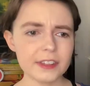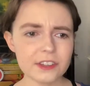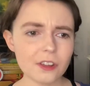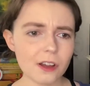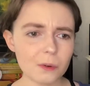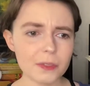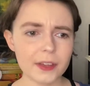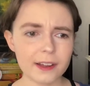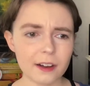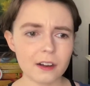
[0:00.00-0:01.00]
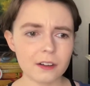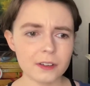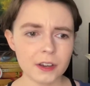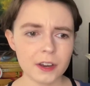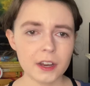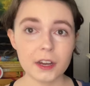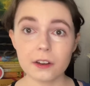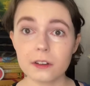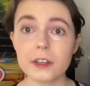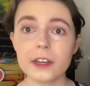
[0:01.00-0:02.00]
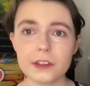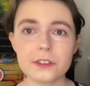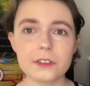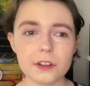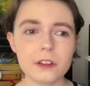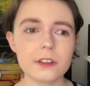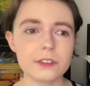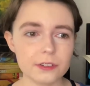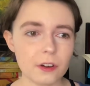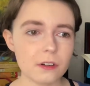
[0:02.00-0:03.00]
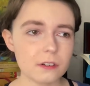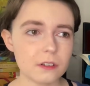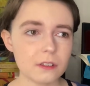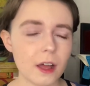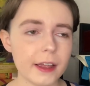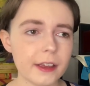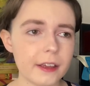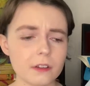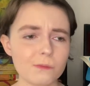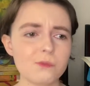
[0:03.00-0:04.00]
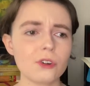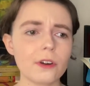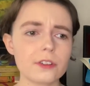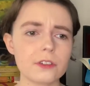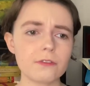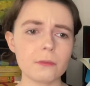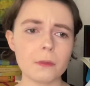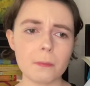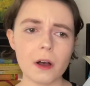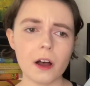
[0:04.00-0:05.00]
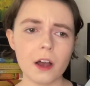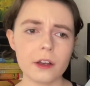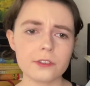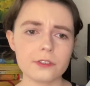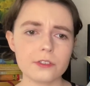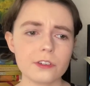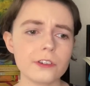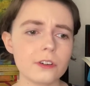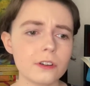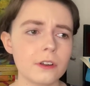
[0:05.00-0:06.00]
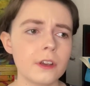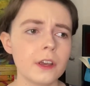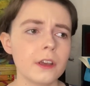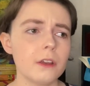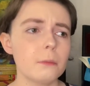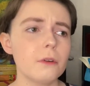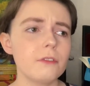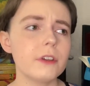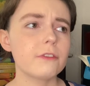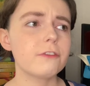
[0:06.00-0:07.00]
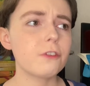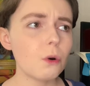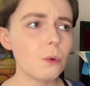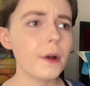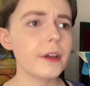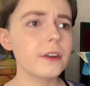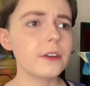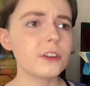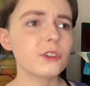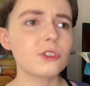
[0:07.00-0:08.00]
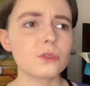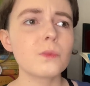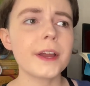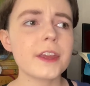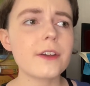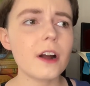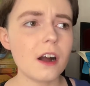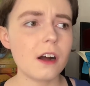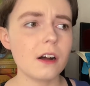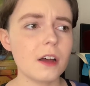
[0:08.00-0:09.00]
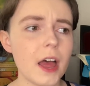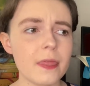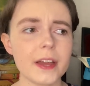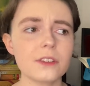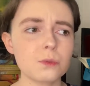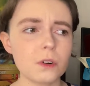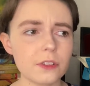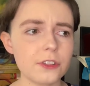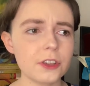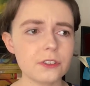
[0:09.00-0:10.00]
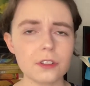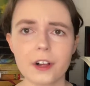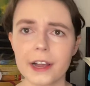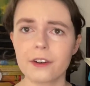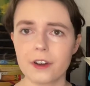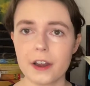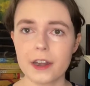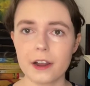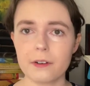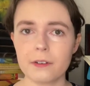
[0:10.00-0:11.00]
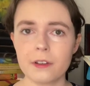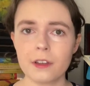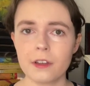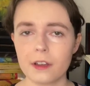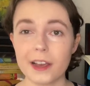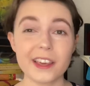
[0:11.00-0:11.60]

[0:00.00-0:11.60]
things are what they are. It only is until it's not. Like progressing from the past, you're not moving forward. You're just where you are and that's what things are like right now. I